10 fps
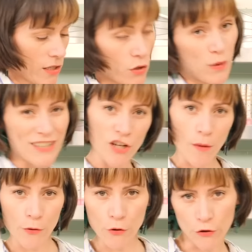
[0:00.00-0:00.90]
switch
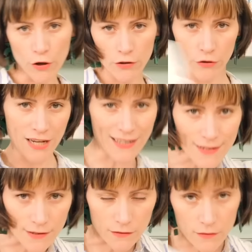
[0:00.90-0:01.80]
up your
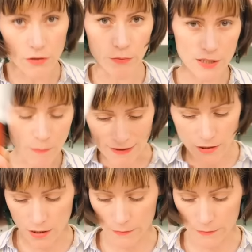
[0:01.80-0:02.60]
utensil to a spatula,